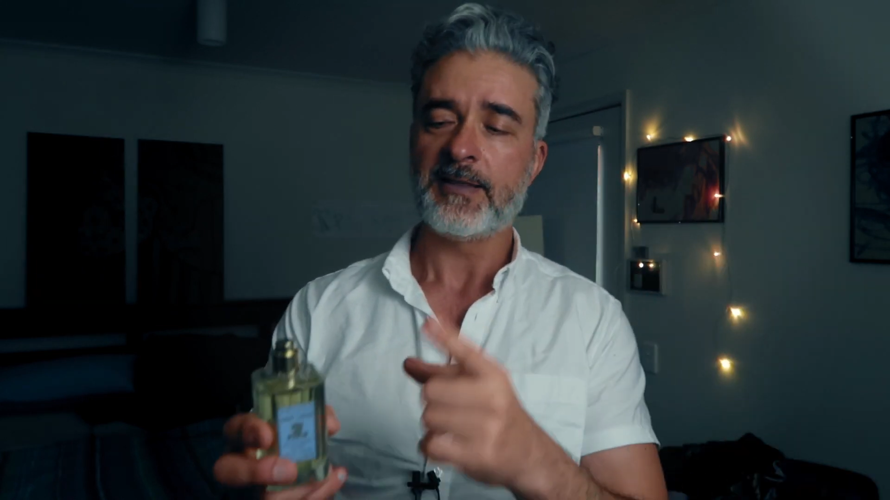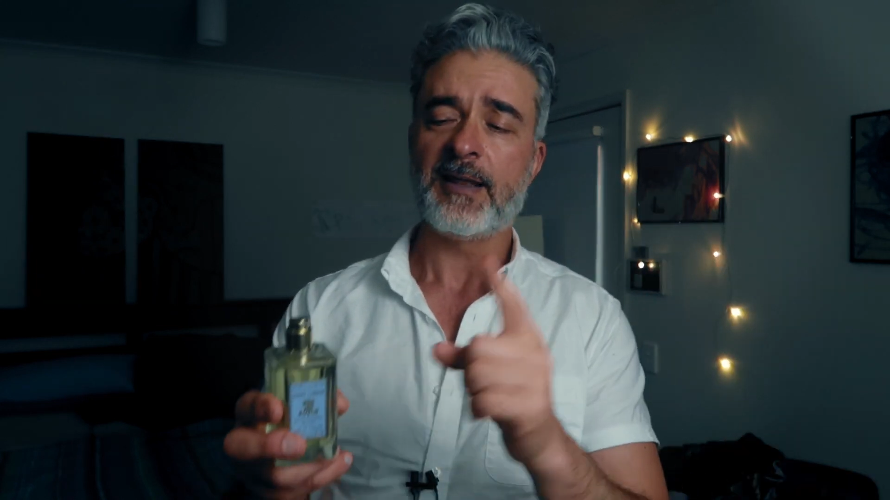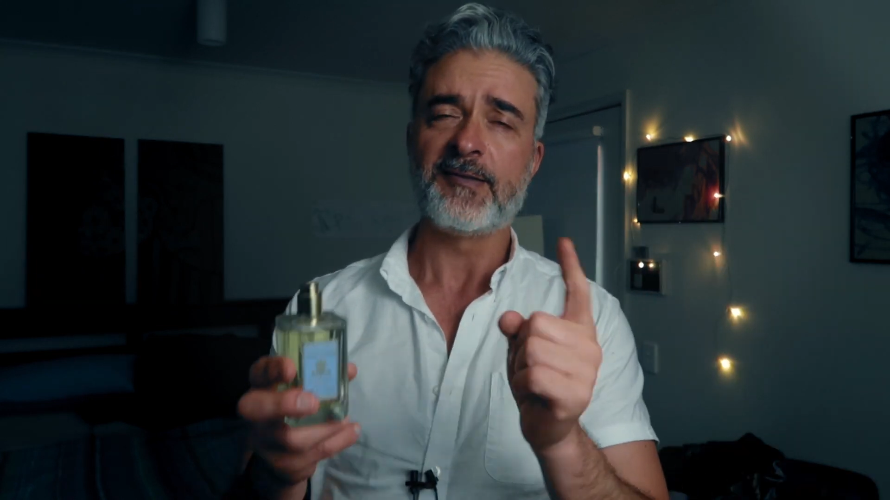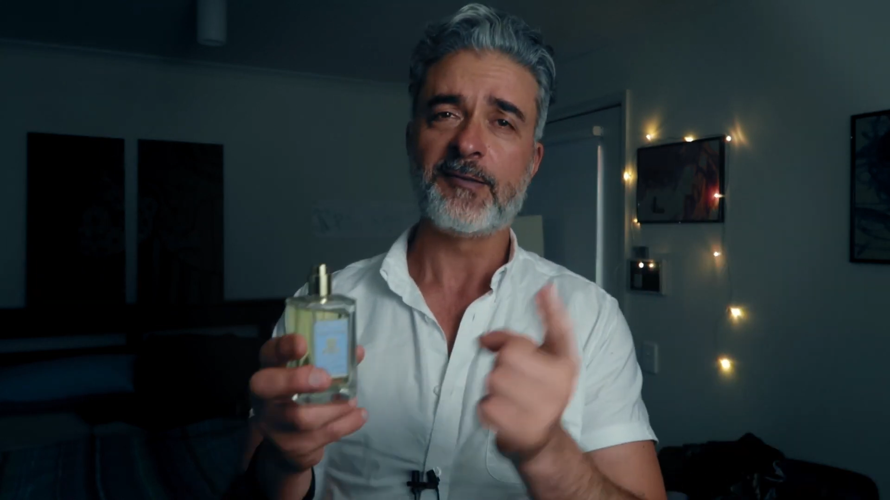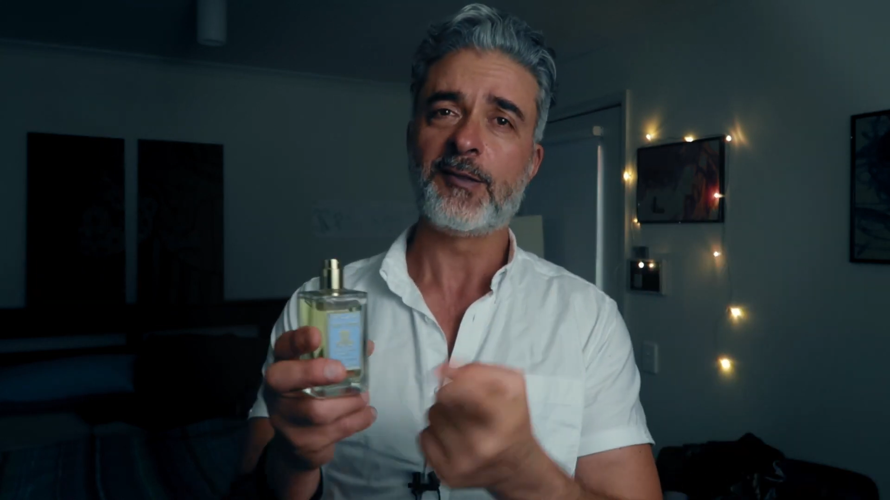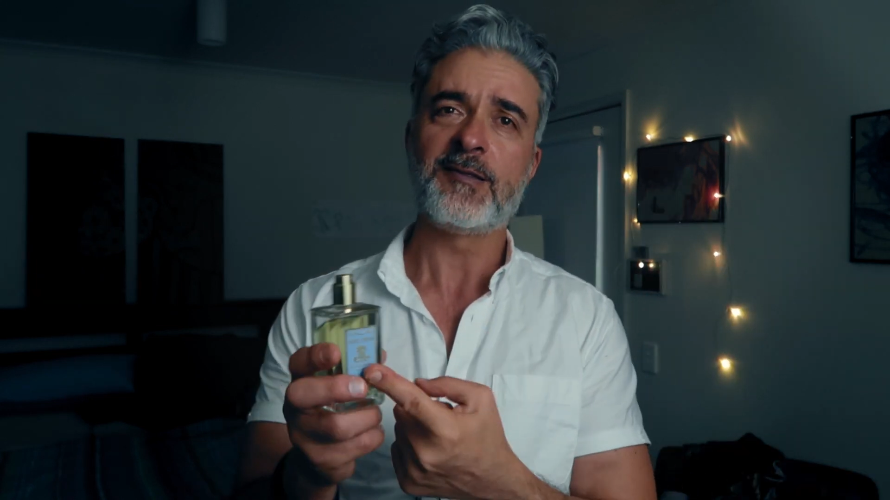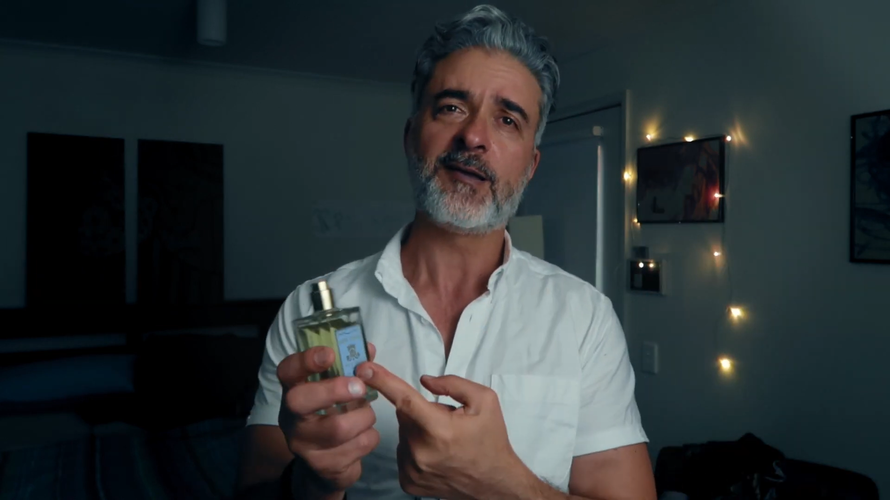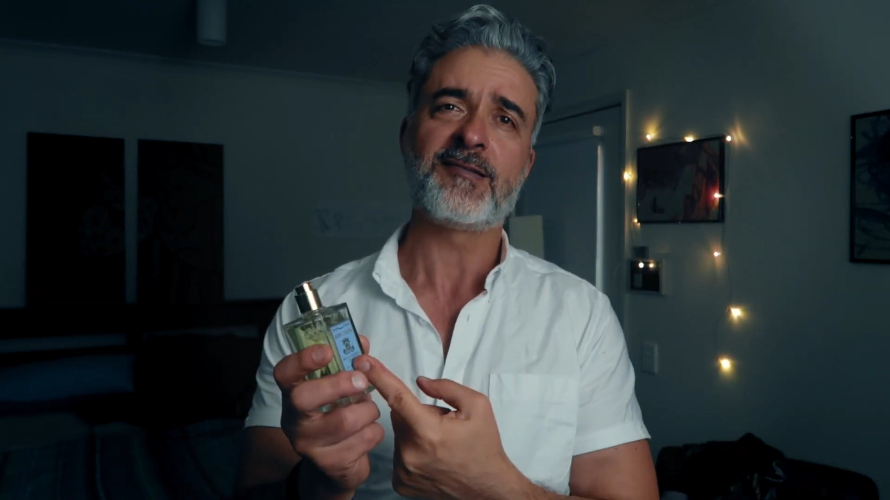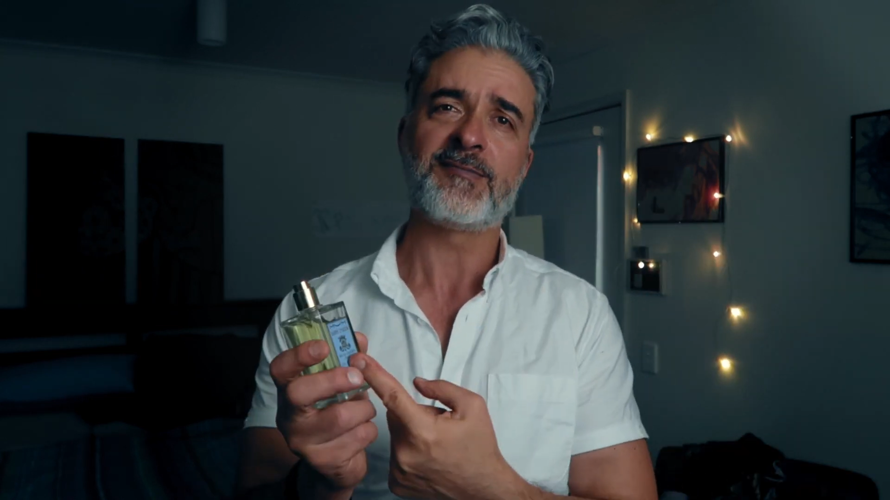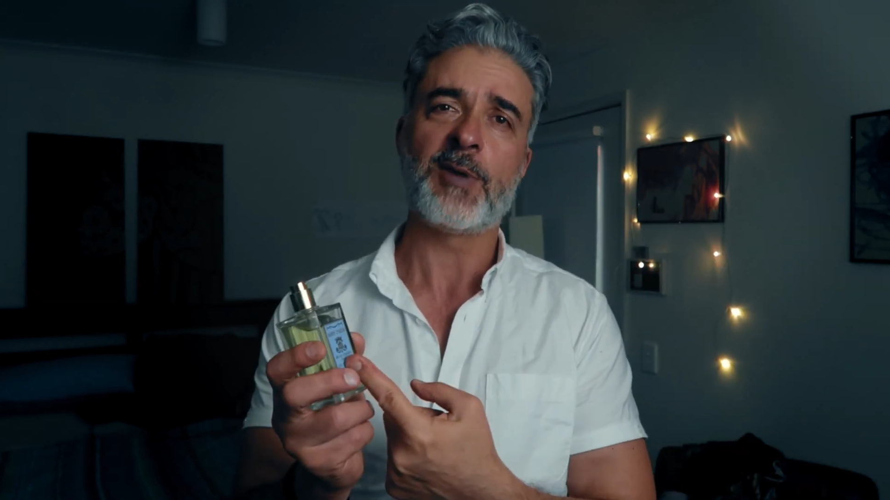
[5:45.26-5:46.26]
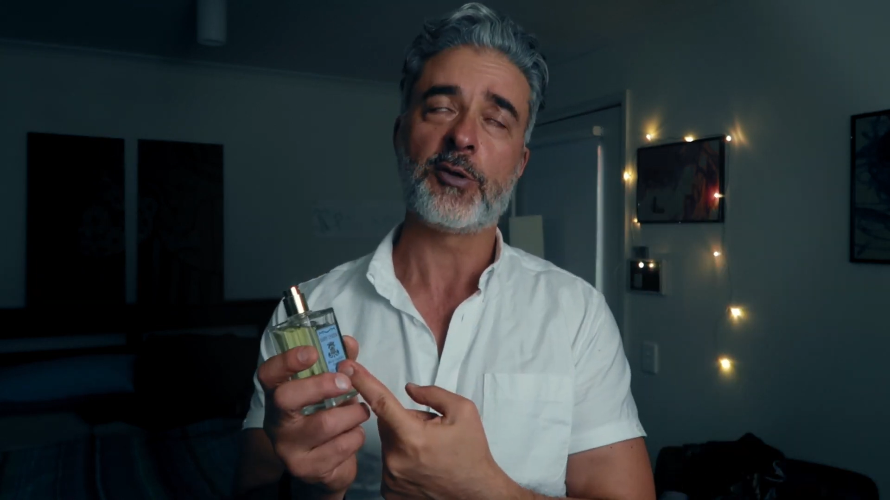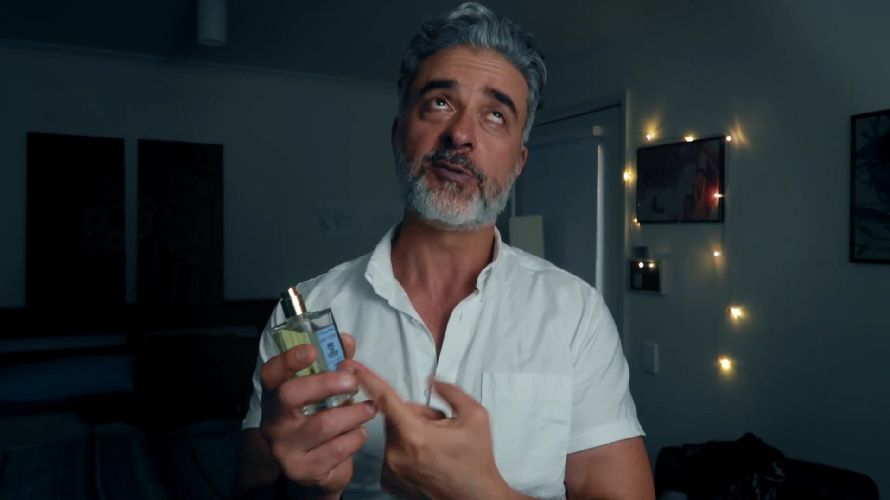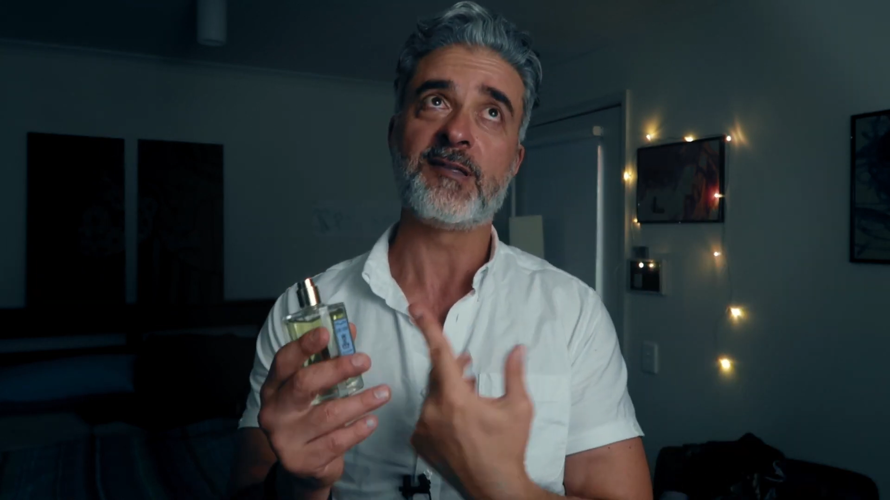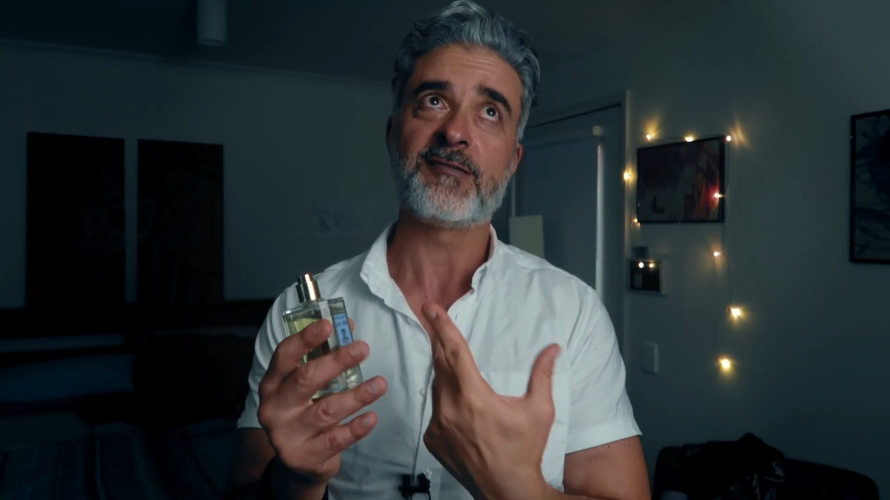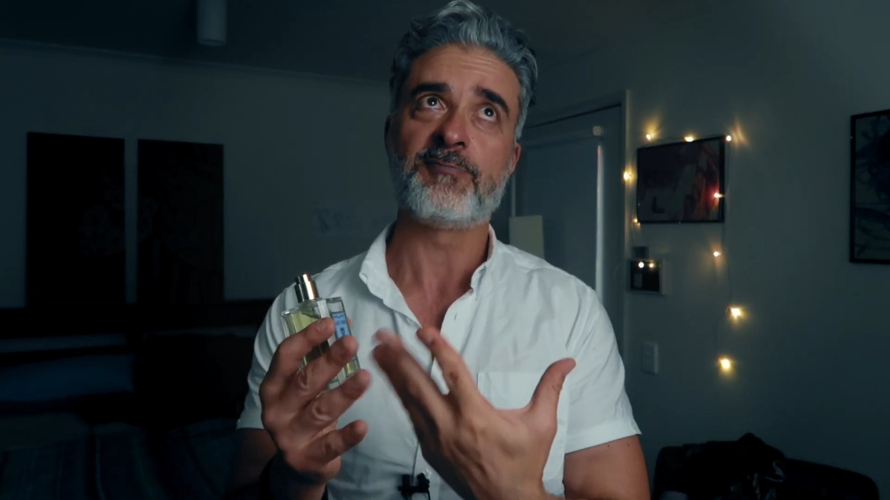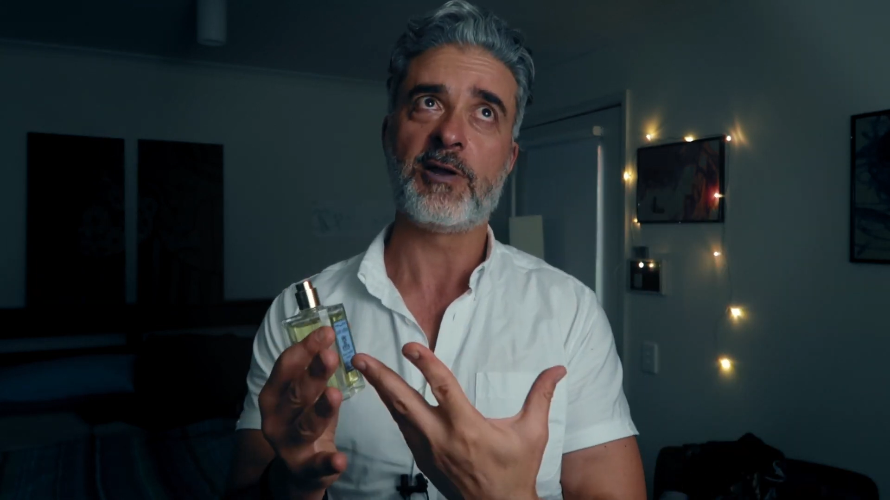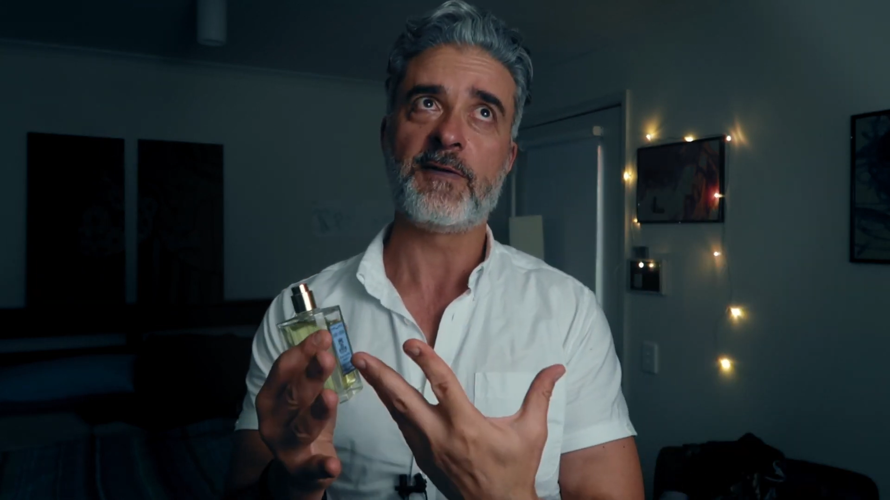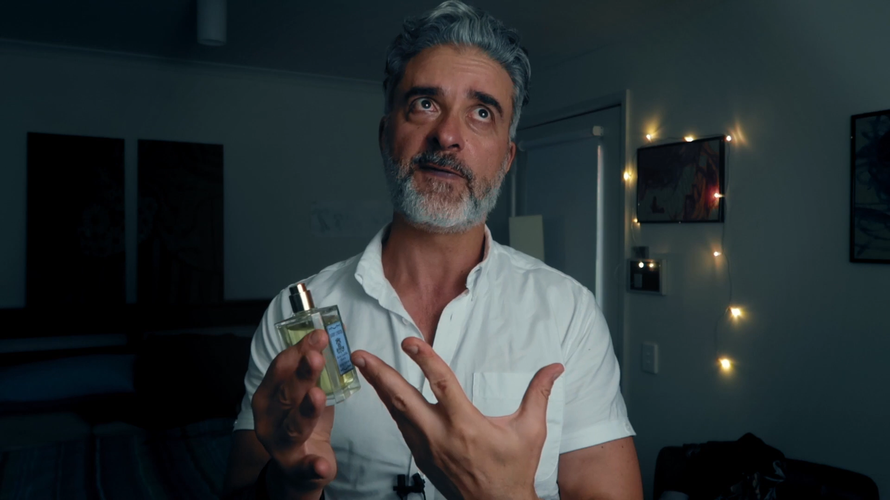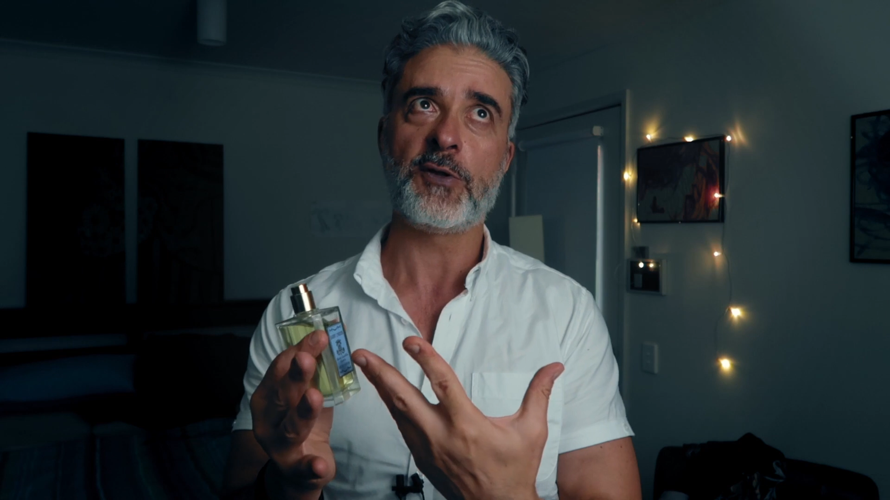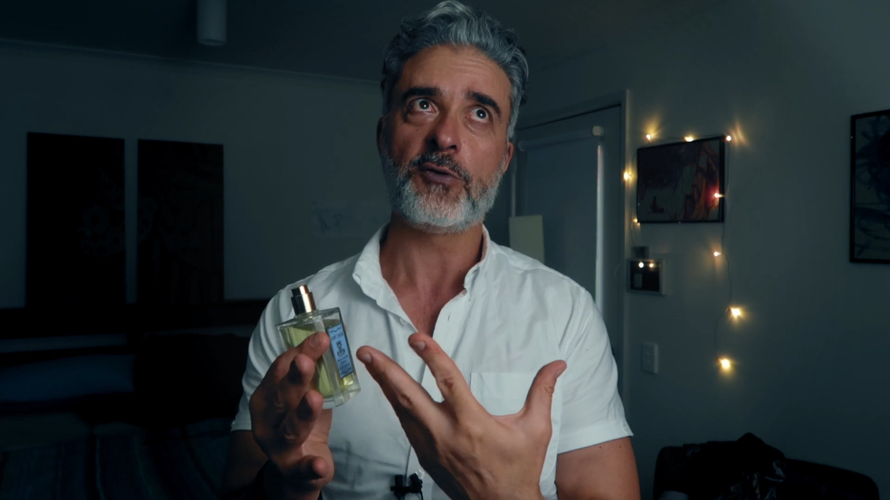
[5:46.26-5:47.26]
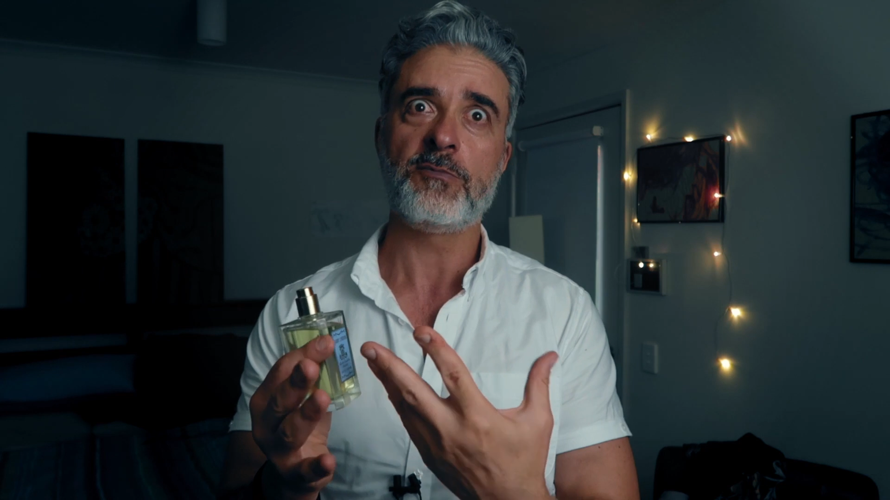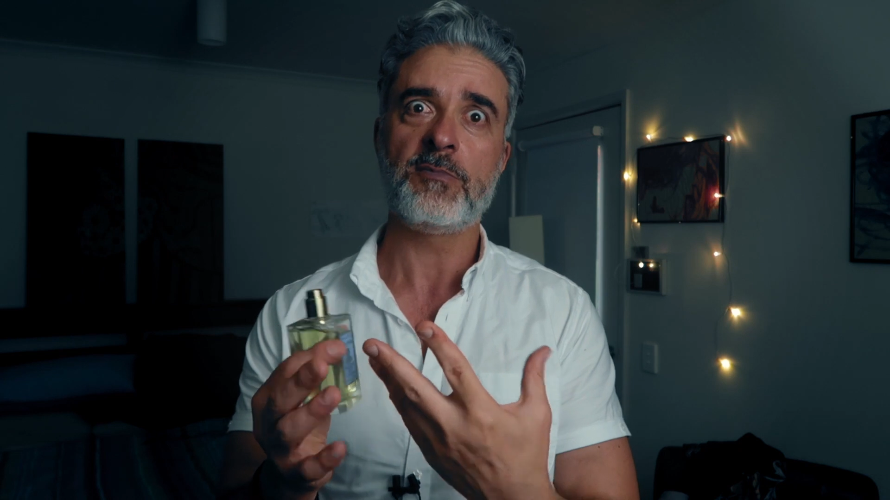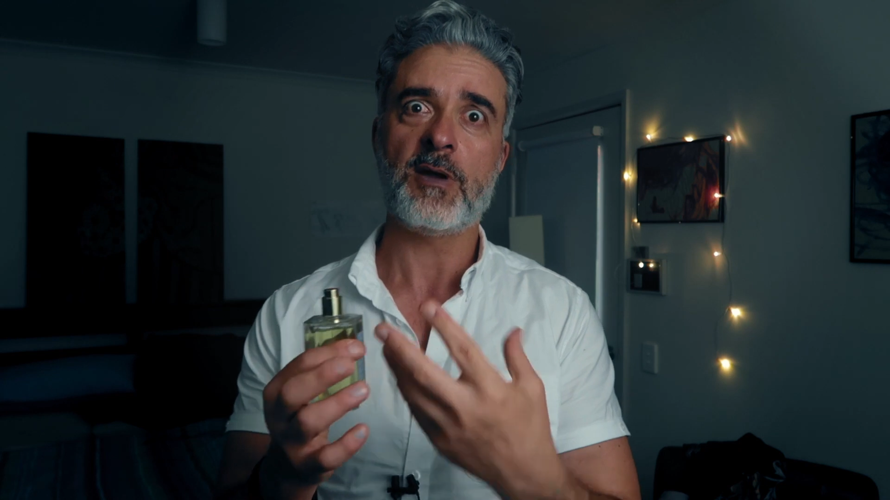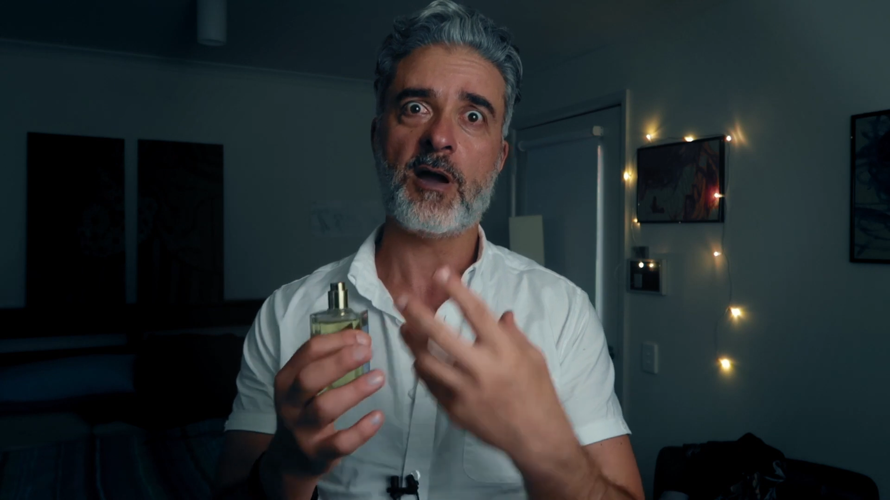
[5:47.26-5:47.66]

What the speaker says: as soon as I smelled this perfume,